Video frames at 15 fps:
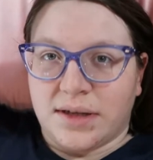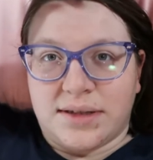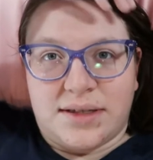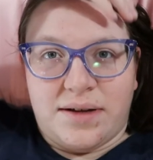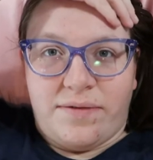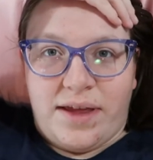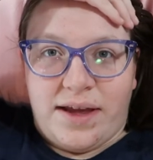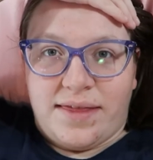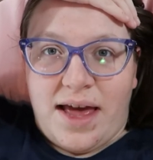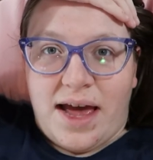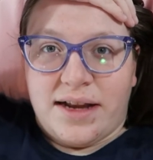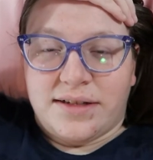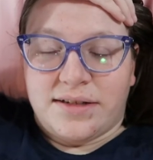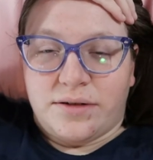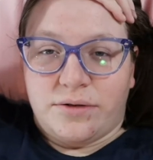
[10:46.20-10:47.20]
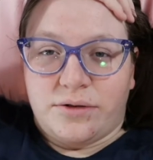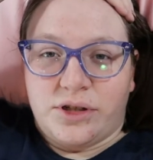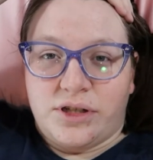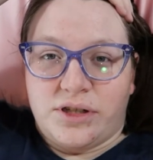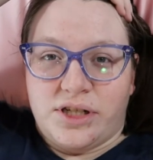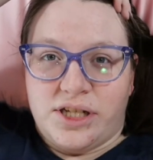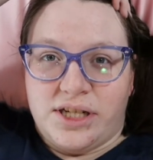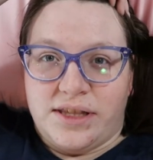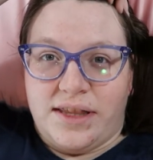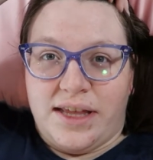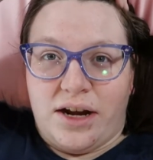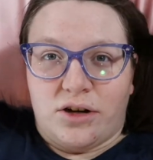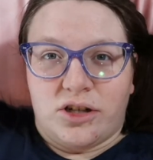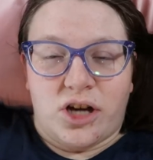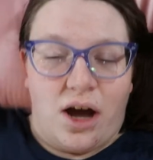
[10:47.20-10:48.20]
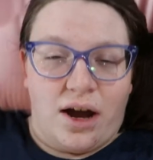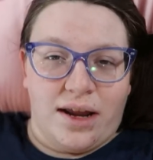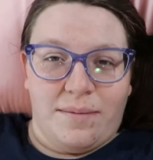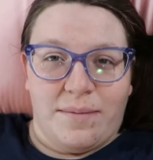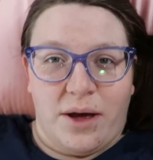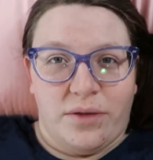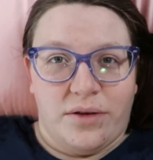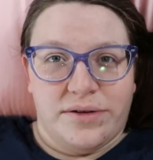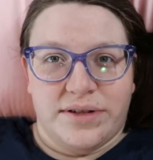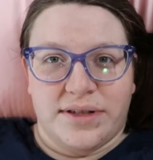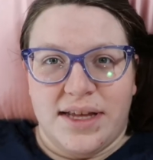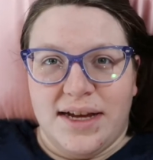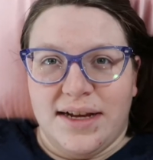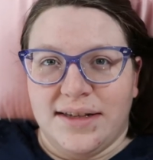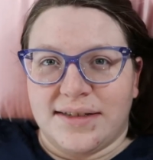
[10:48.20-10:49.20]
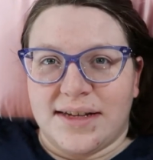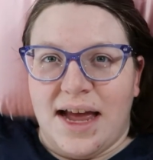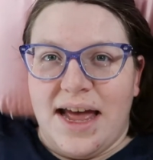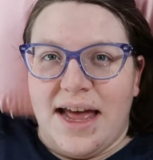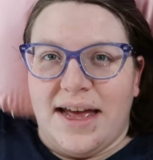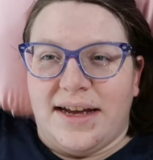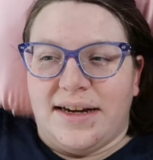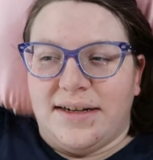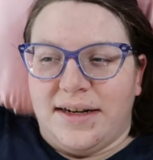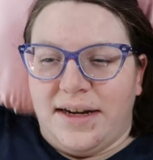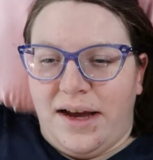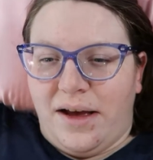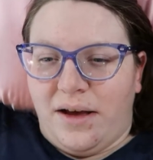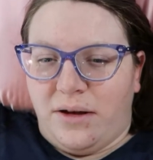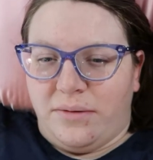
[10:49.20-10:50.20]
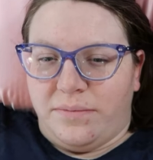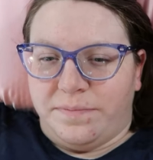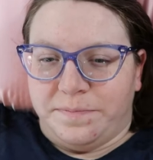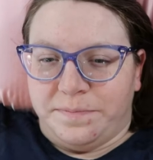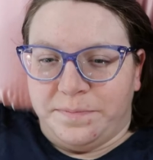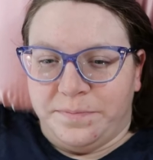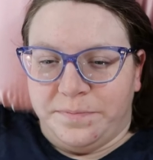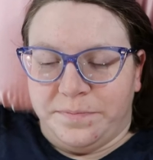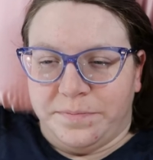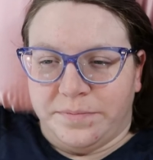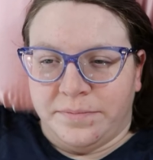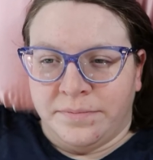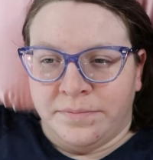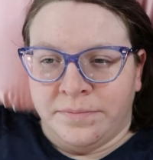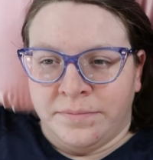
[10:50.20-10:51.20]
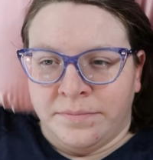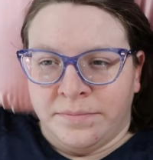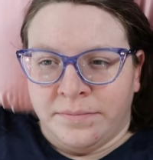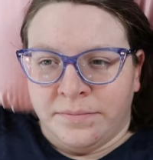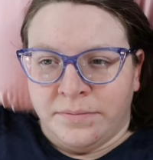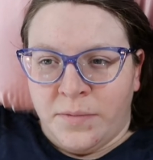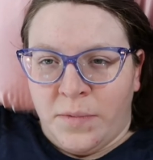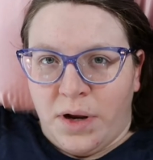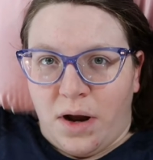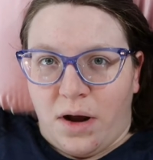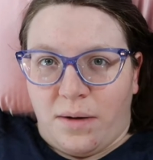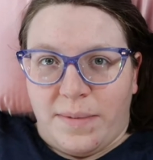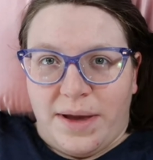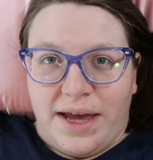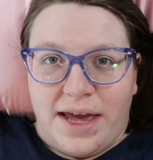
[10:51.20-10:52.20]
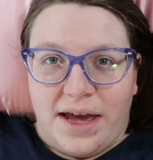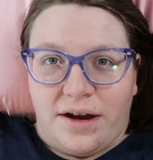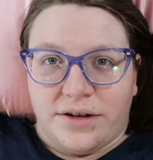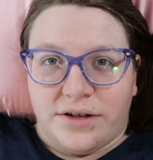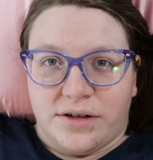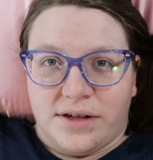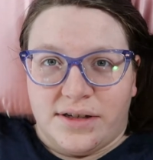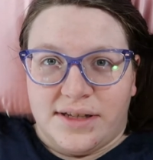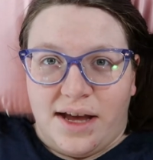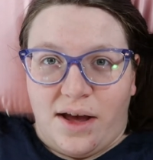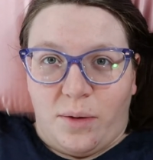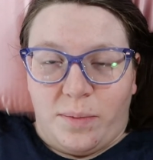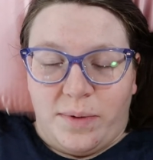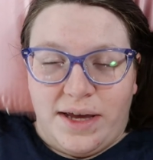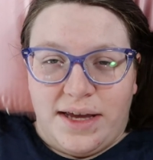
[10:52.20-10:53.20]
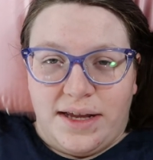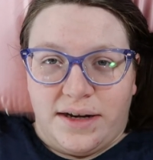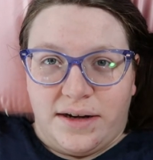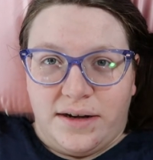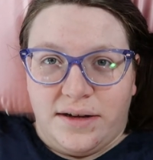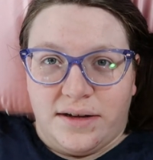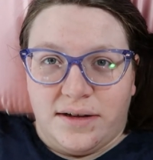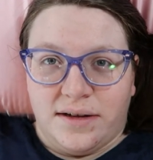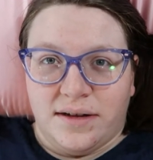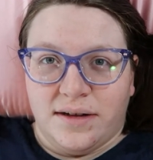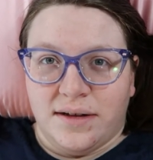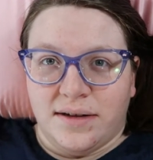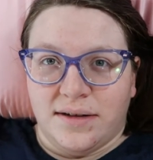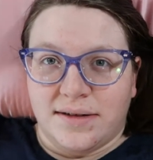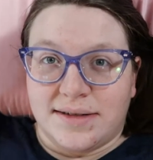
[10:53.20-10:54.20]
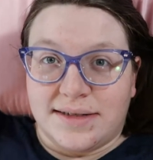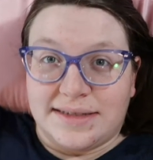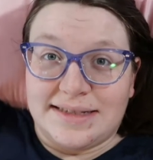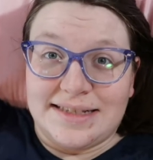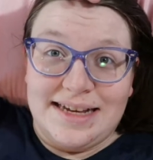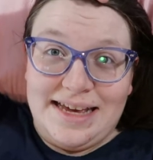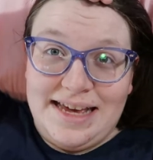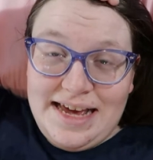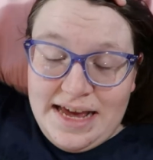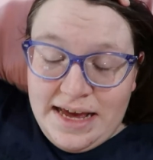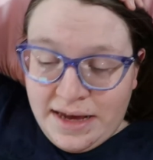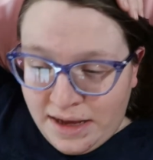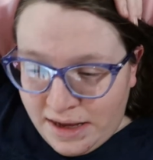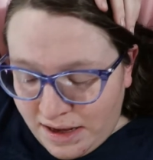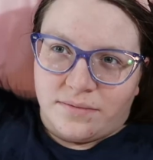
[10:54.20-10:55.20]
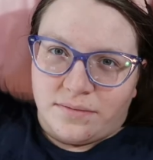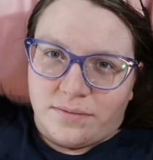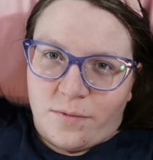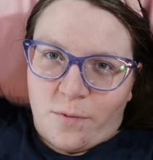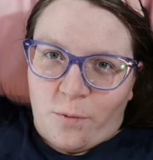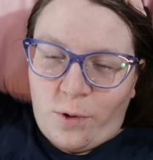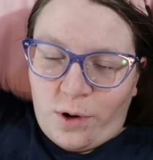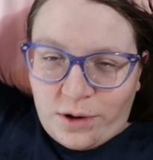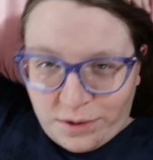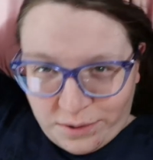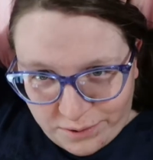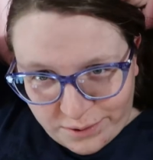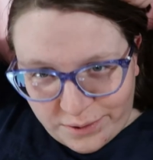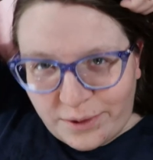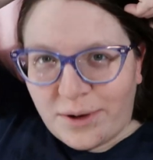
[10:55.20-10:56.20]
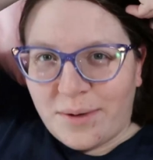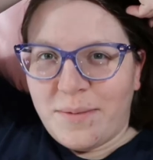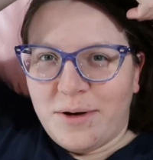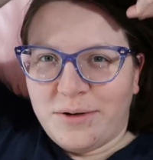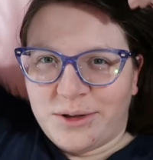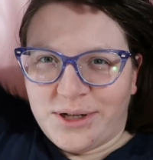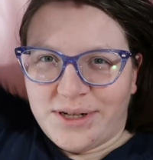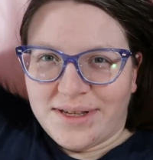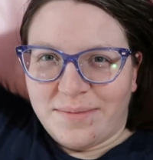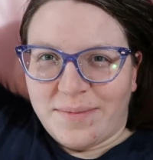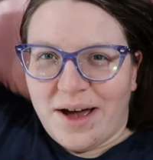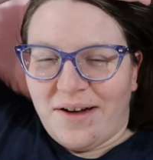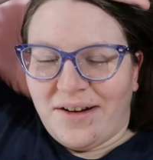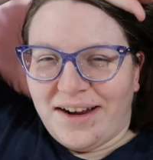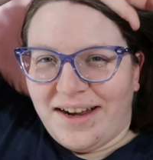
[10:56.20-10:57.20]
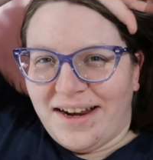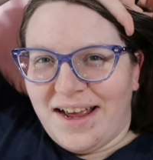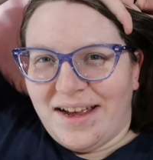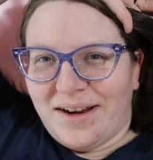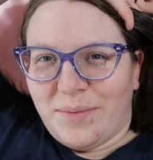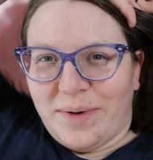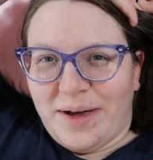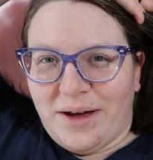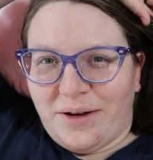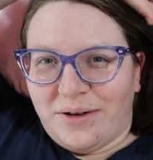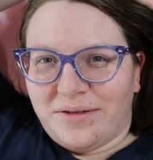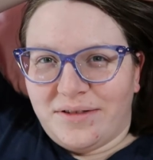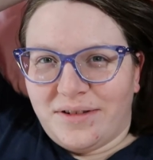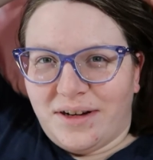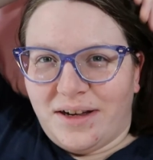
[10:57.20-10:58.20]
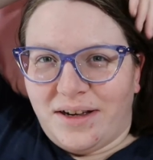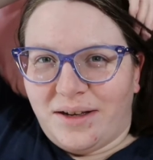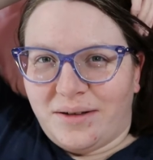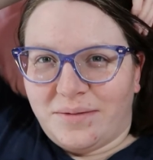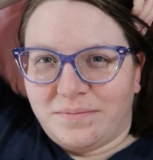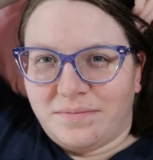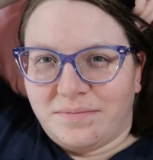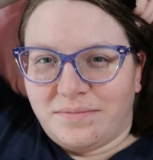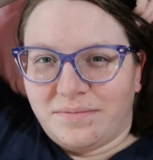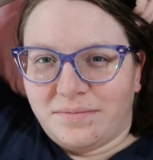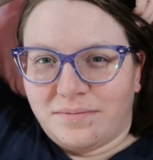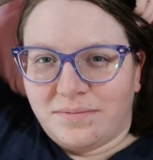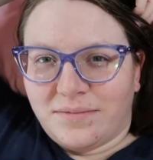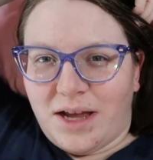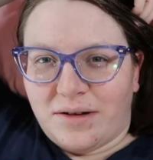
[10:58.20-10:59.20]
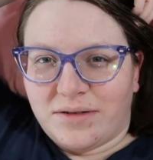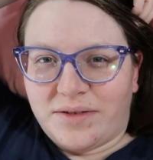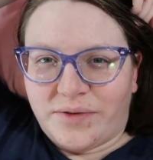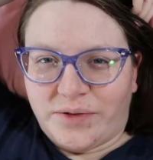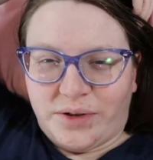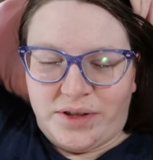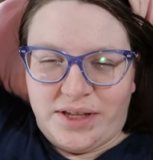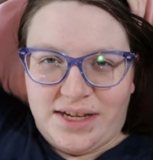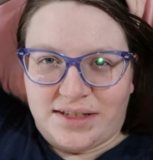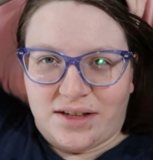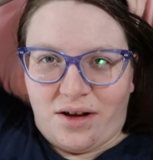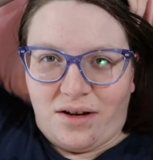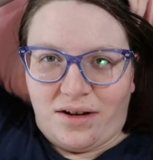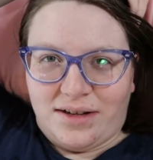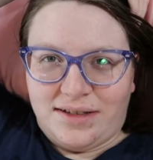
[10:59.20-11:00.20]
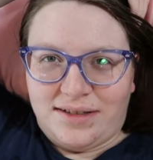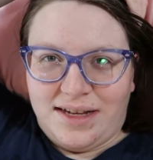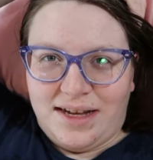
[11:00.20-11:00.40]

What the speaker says: stuff like that. So they're talking about those things. And our main character is helping Ziggy work through her emotions about it and about how difficult things are, and